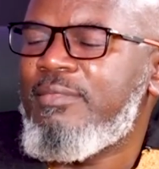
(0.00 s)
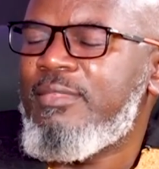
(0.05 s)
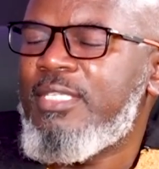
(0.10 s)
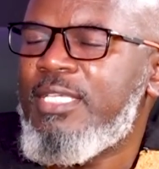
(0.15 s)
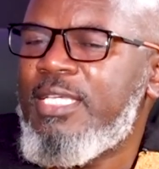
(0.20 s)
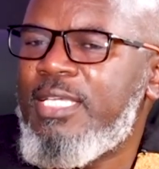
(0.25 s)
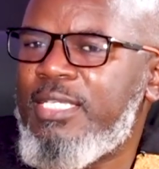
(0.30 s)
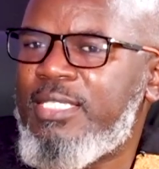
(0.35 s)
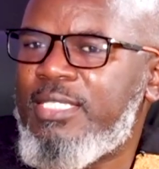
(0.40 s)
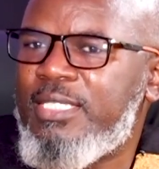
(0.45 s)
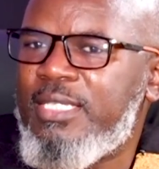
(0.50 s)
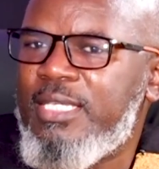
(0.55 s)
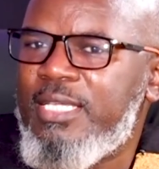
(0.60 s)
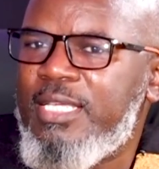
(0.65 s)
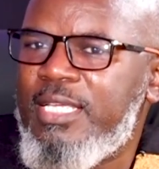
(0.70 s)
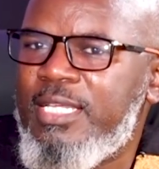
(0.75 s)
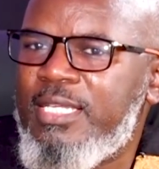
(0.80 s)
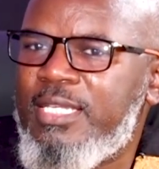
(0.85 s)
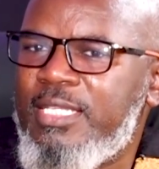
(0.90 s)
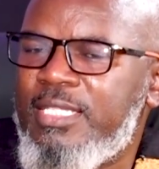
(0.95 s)
It
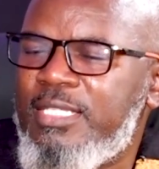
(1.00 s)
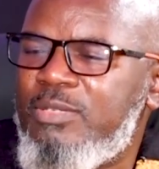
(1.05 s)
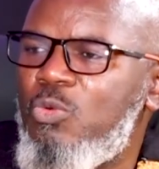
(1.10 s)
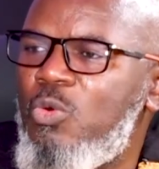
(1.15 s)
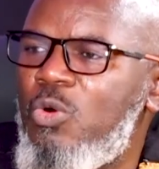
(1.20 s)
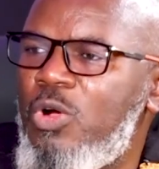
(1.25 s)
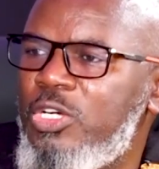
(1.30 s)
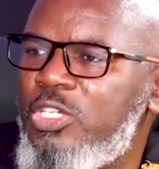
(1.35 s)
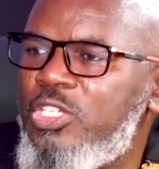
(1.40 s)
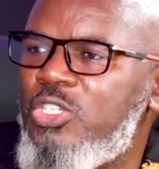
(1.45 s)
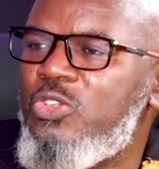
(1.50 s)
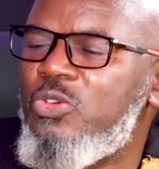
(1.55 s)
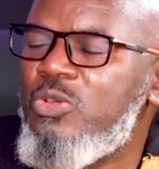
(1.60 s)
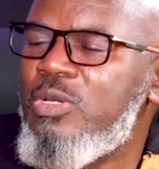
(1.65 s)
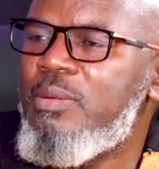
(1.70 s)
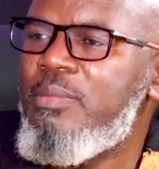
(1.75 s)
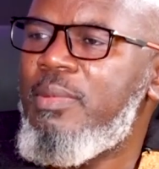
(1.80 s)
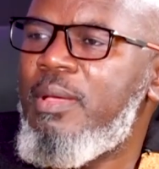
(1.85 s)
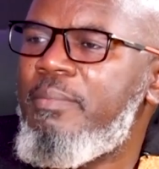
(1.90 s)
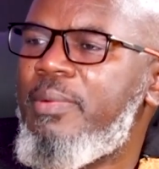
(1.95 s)
is what you
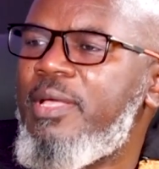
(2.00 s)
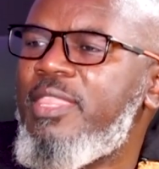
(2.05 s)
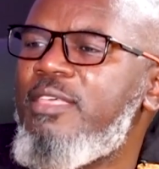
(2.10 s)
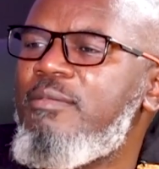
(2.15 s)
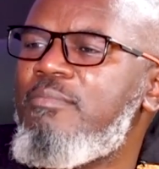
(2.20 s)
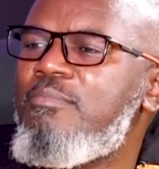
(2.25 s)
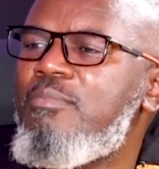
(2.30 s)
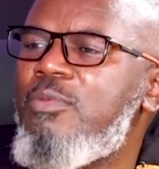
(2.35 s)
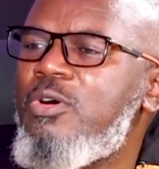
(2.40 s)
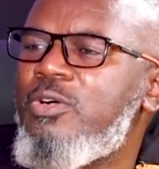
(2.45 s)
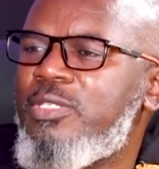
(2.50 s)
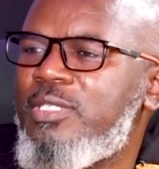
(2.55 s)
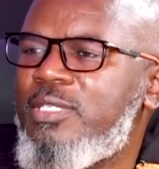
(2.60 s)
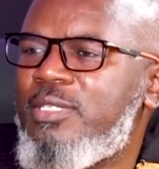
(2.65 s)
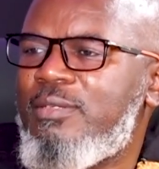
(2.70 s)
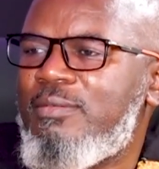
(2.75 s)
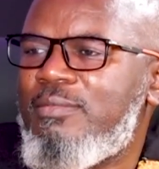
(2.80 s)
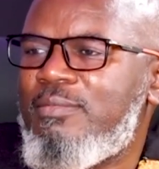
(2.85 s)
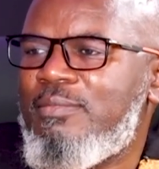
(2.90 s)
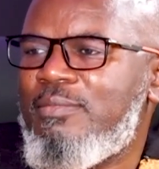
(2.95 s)
remember them most.
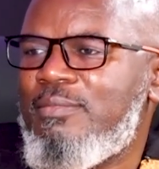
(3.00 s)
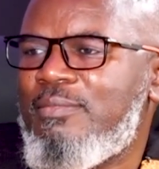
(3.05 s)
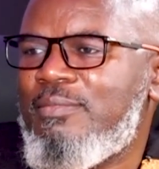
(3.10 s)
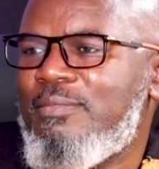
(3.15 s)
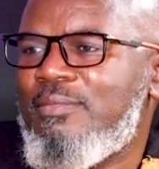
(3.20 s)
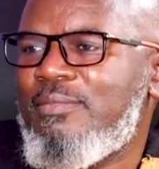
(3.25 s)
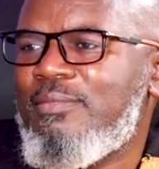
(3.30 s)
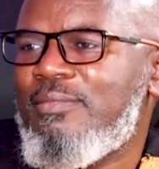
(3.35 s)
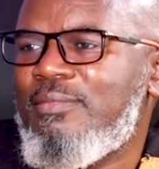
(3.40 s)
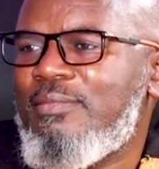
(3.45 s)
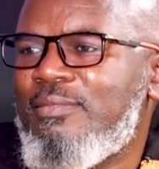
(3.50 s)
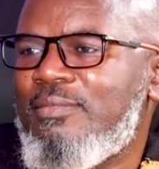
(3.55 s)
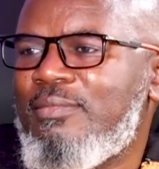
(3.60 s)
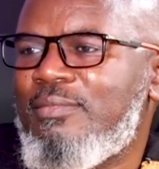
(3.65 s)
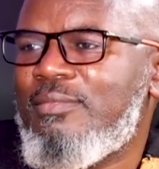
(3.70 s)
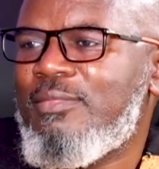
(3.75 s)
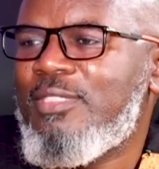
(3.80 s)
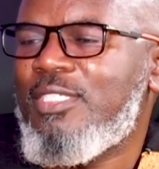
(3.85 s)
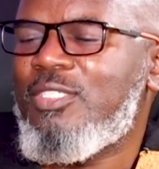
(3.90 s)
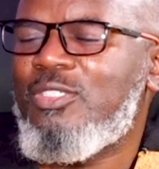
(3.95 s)

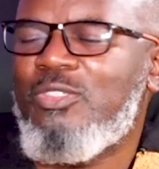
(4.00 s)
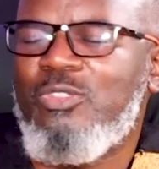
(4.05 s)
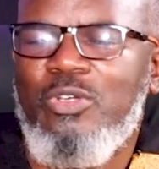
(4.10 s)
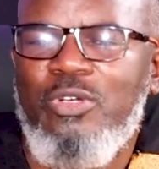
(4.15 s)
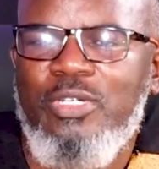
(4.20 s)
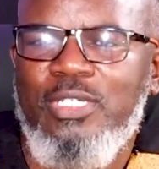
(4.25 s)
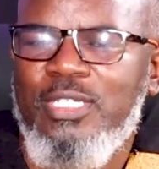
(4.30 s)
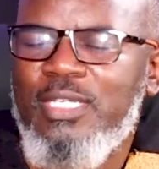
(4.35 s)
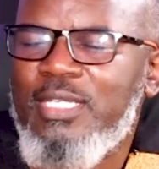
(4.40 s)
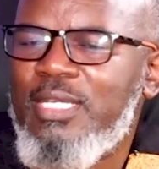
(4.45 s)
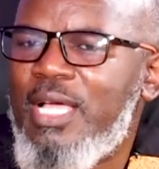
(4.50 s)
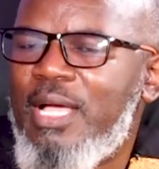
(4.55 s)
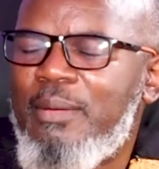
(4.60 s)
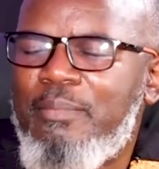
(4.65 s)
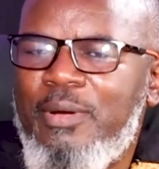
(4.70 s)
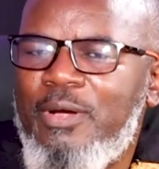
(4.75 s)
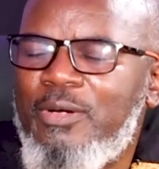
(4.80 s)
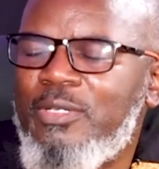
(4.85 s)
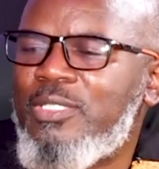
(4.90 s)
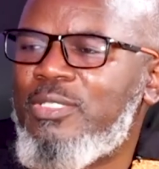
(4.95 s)
It's not
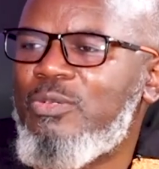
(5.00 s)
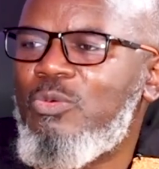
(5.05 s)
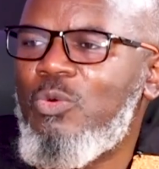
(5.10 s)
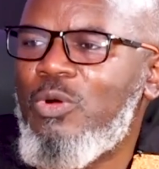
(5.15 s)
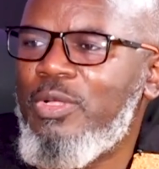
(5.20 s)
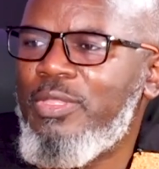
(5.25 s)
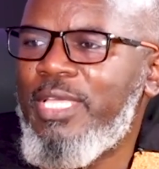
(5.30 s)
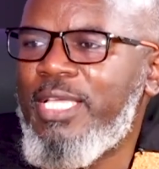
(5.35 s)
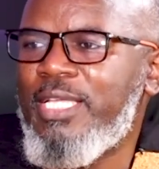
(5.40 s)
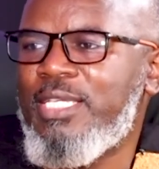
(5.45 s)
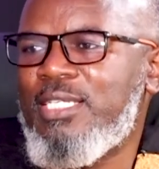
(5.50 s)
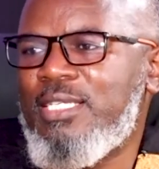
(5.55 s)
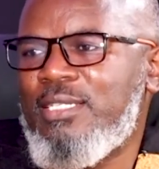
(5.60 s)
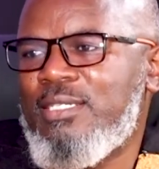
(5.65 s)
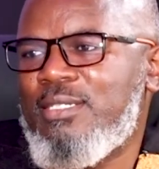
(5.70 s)
about what they did.